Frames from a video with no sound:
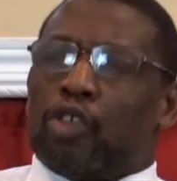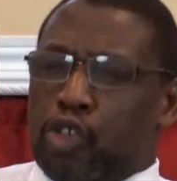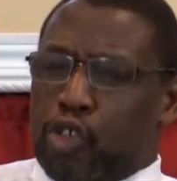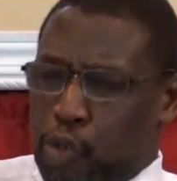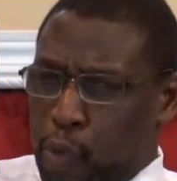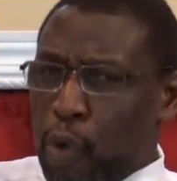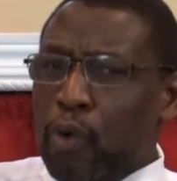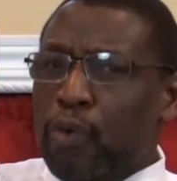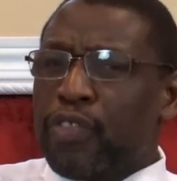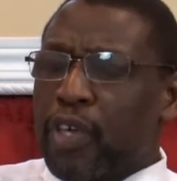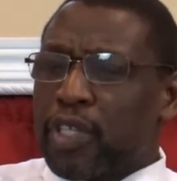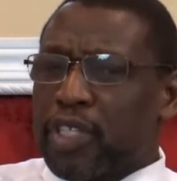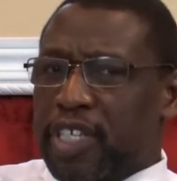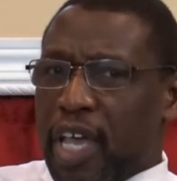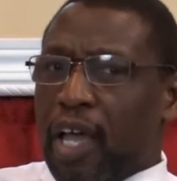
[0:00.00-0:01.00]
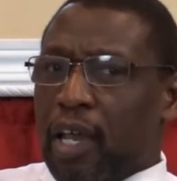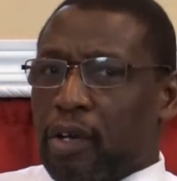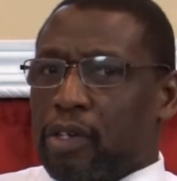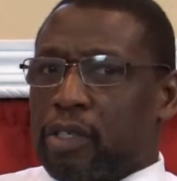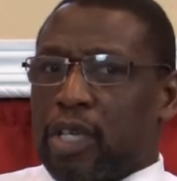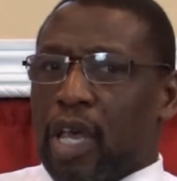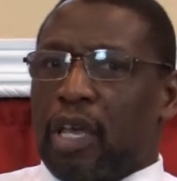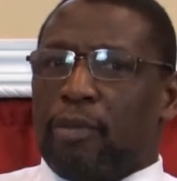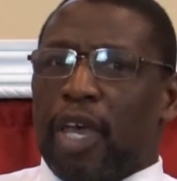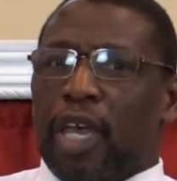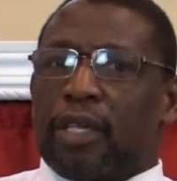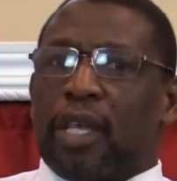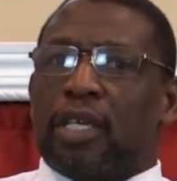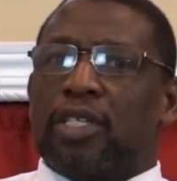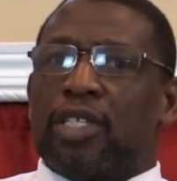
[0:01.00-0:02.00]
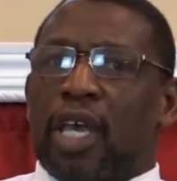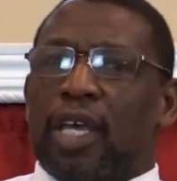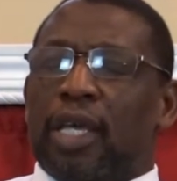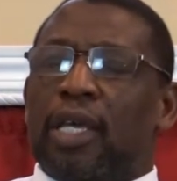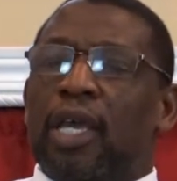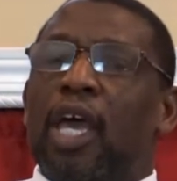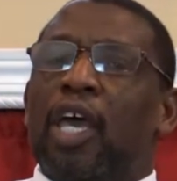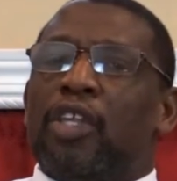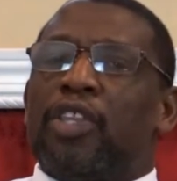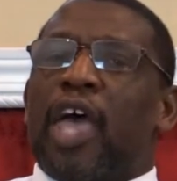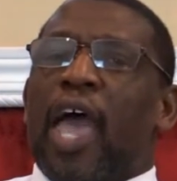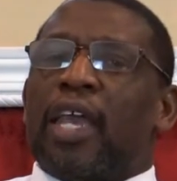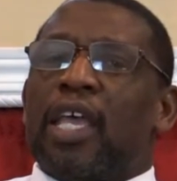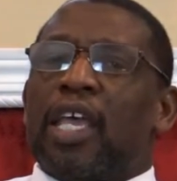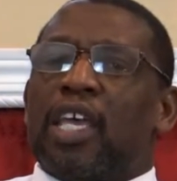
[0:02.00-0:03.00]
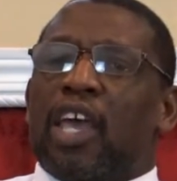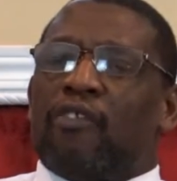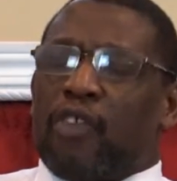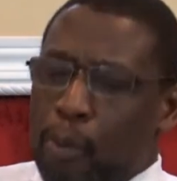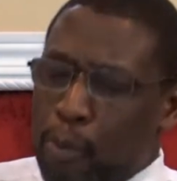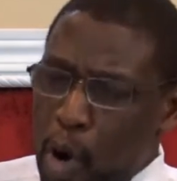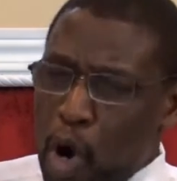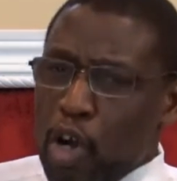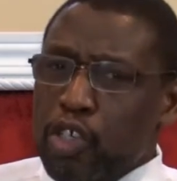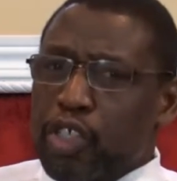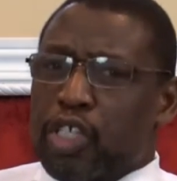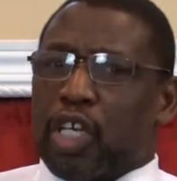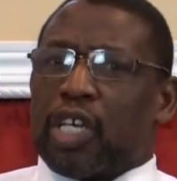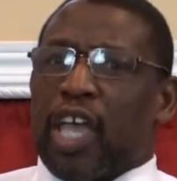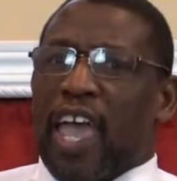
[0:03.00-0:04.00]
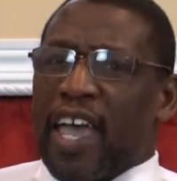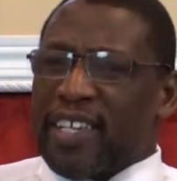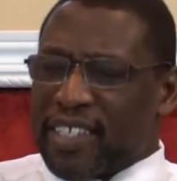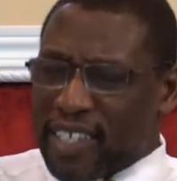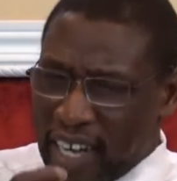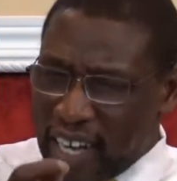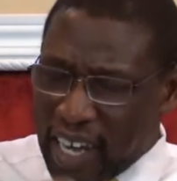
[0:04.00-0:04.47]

truth tellers. Amen. They say that if a person has